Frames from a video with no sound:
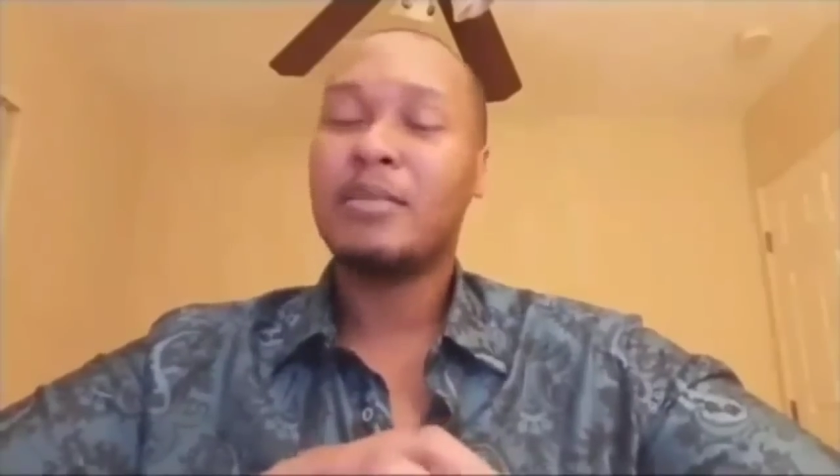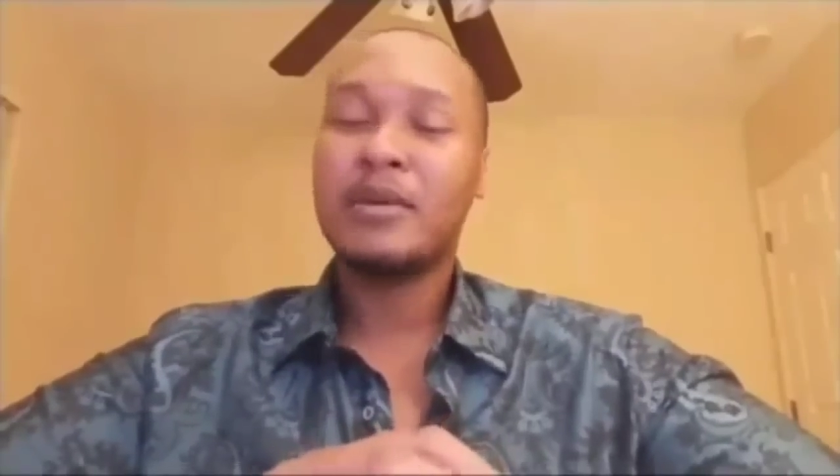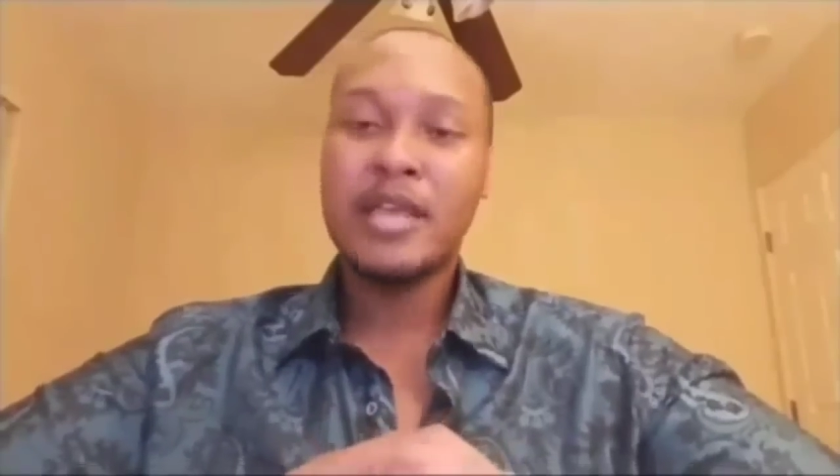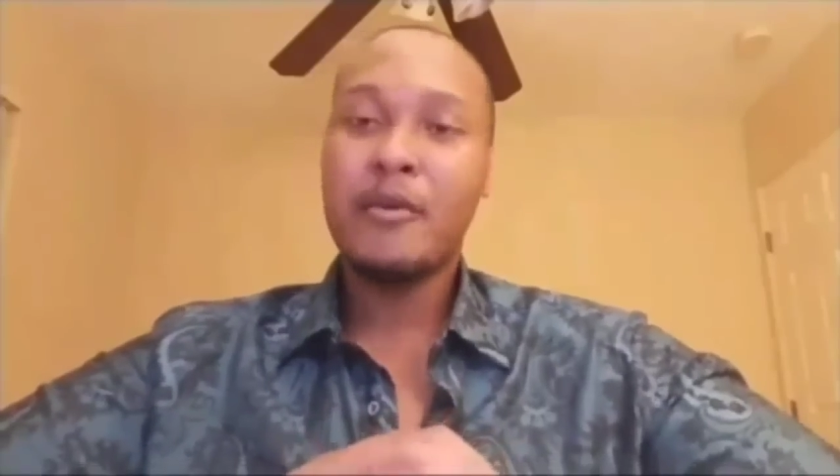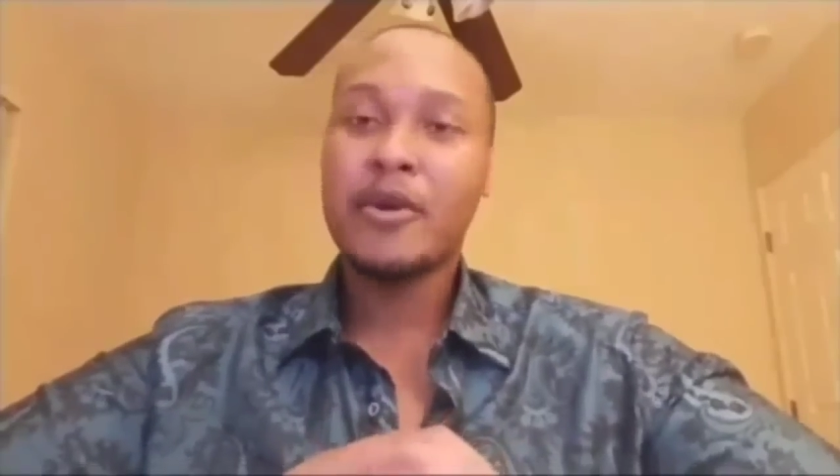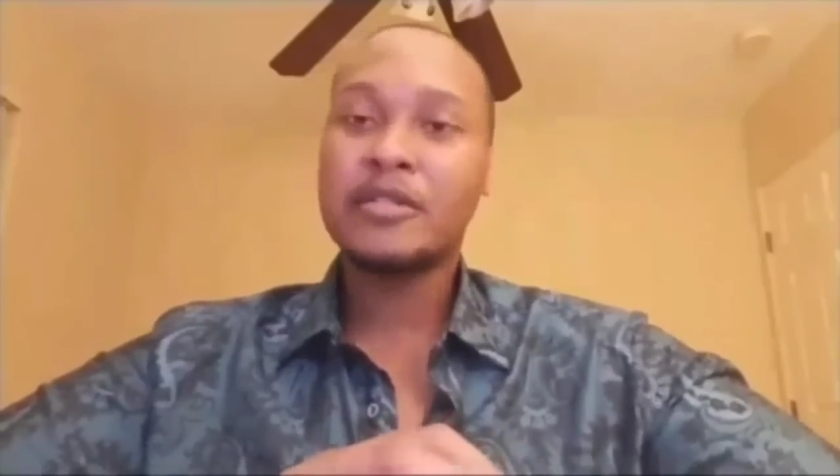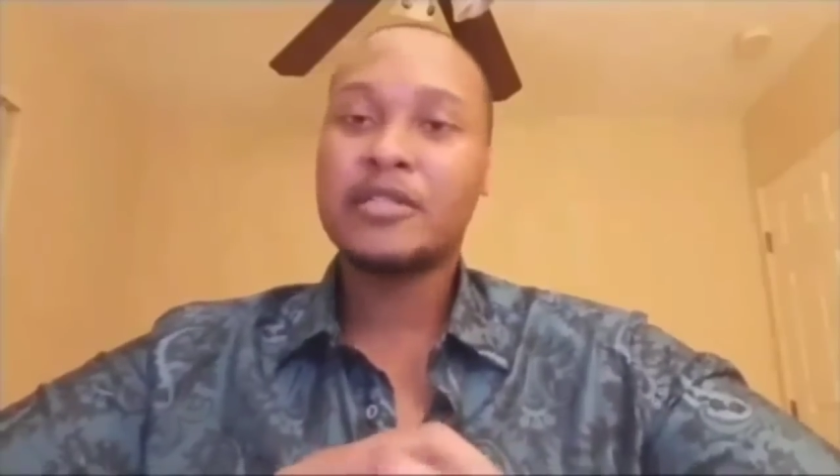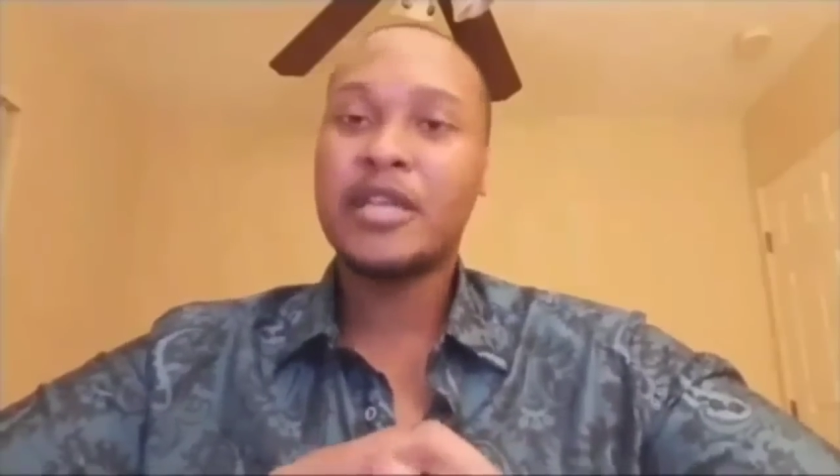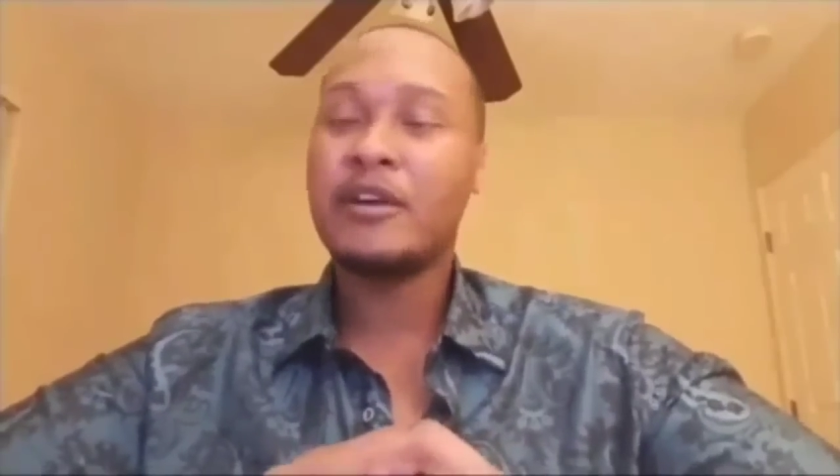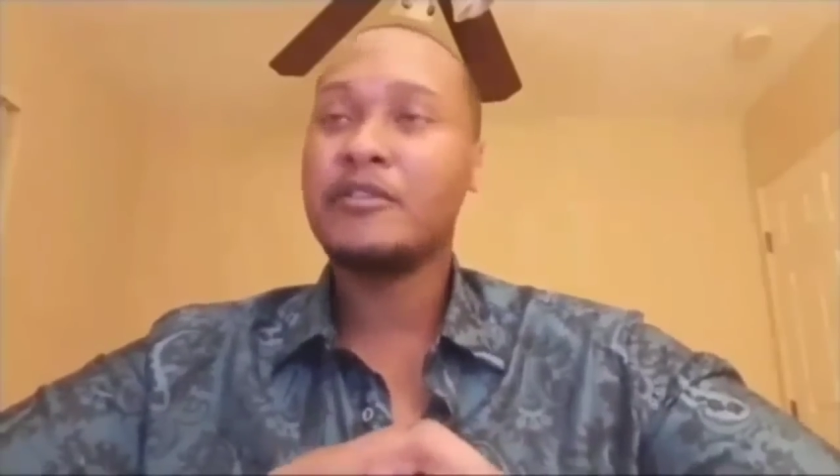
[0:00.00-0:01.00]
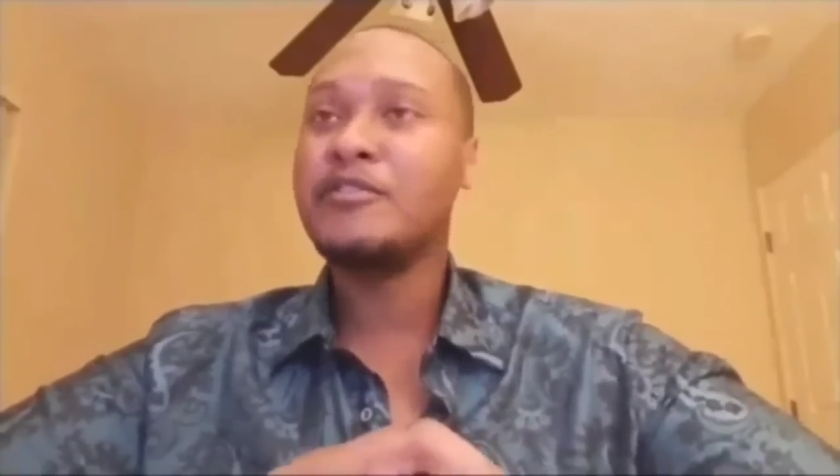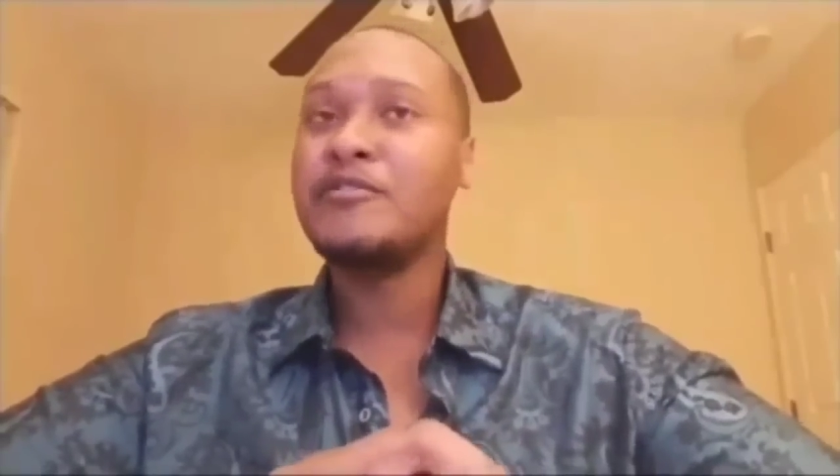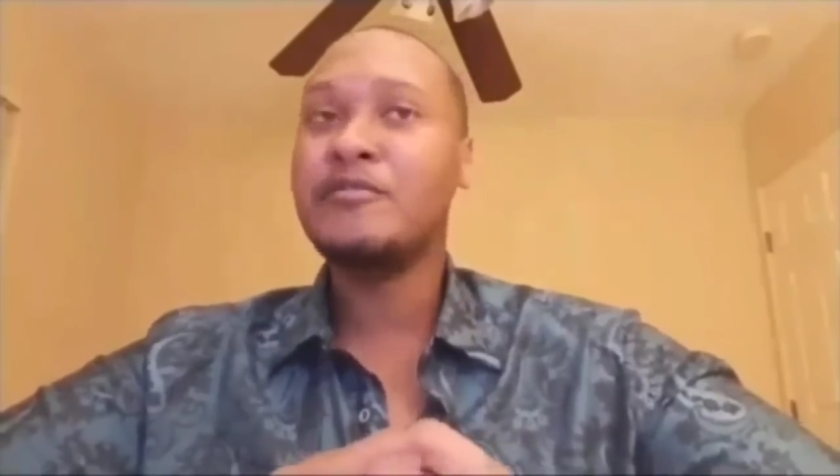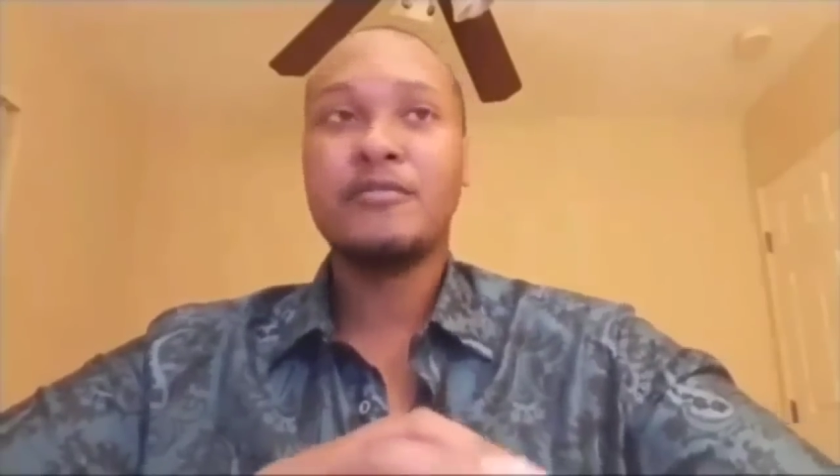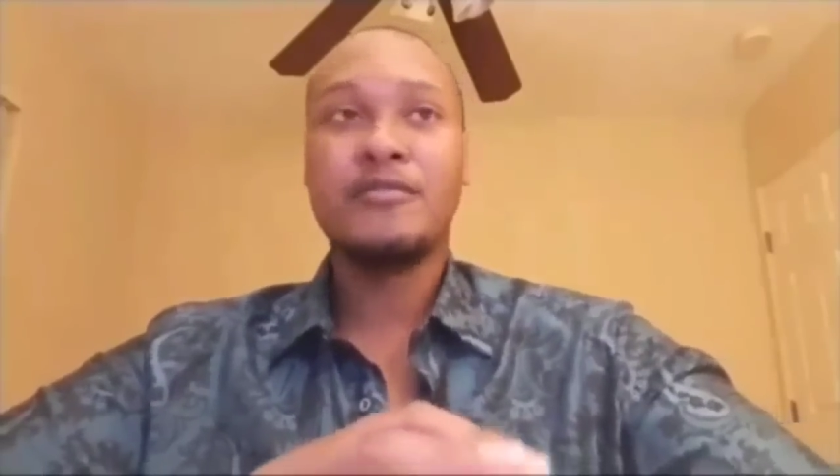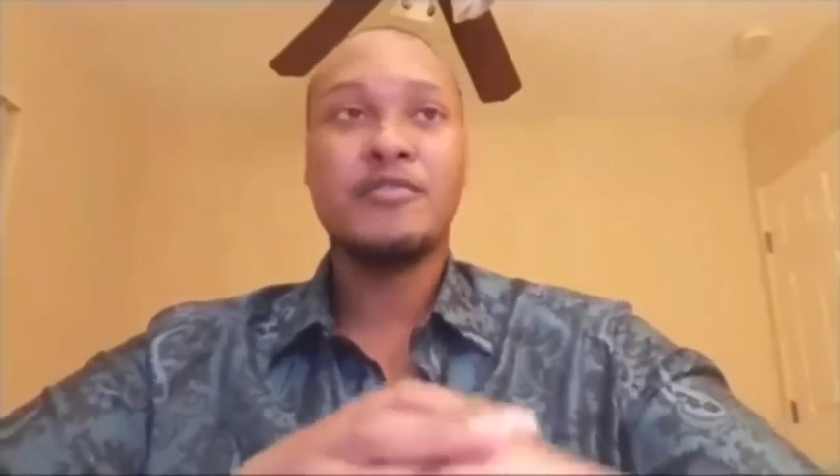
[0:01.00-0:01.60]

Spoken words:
But they want to tell you,